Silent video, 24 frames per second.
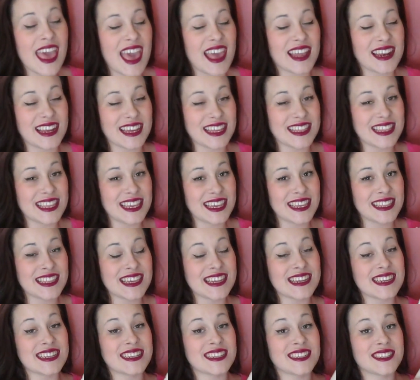and I think
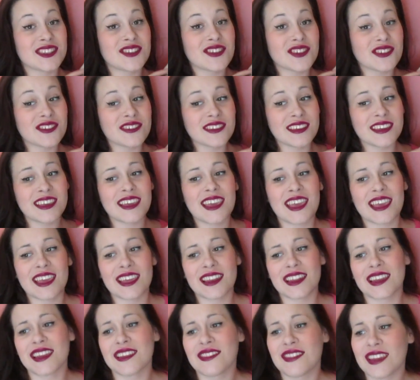that it is girly,
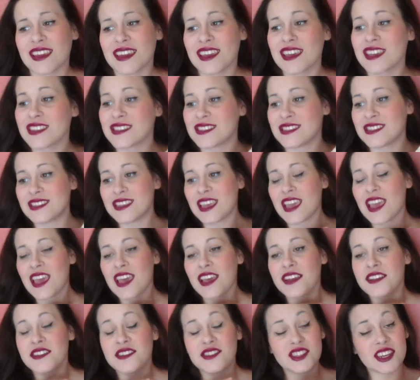and I think it's
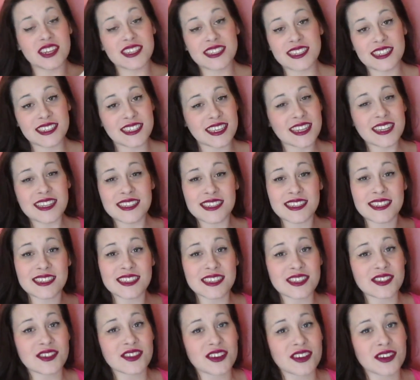just as innocent
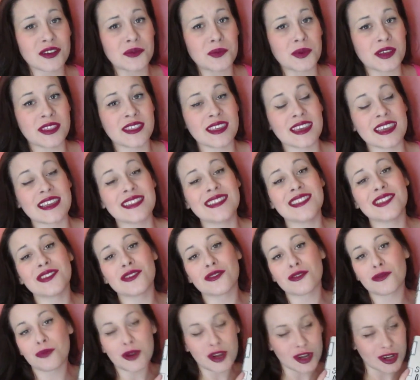as her with a
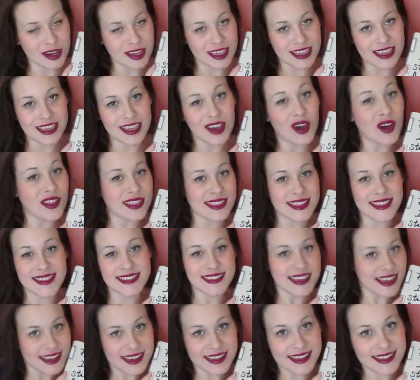little perky on the
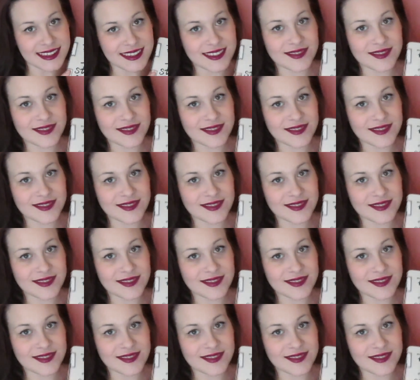side.